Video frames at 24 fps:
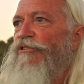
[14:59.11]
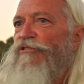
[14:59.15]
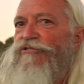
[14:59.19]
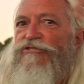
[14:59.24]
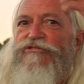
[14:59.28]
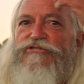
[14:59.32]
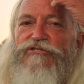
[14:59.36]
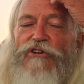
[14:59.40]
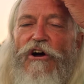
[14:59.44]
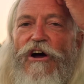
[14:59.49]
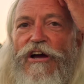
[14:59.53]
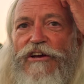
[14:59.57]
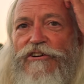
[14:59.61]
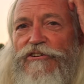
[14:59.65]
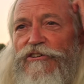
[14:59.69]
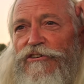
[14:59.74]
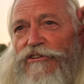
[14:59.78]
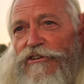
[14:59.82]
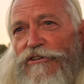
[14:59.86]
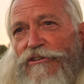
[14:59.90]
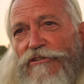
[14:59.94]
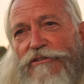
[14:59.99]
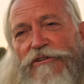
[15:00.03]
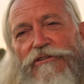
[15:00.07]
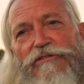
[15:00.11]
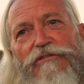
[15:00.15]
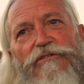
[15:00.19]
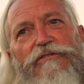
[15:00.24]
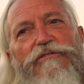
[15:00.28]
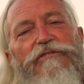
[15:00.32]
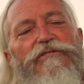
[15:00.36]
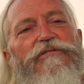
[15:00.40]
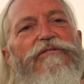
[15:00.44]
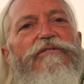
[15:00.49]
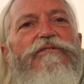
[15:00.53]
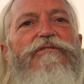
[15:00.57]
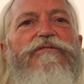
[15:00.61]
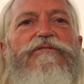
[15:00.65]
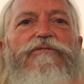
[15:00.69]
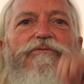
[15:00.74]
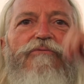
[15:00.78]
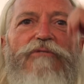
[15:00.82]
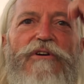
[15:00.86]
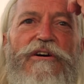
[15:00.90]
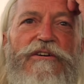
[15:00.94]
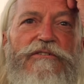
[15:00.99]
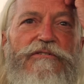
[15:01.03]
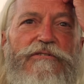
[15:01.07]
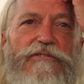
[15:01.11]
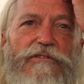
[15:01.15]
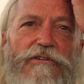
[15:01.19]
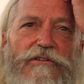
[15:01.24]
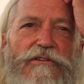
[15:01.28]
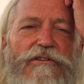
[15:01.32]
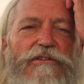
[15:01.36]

excited, right?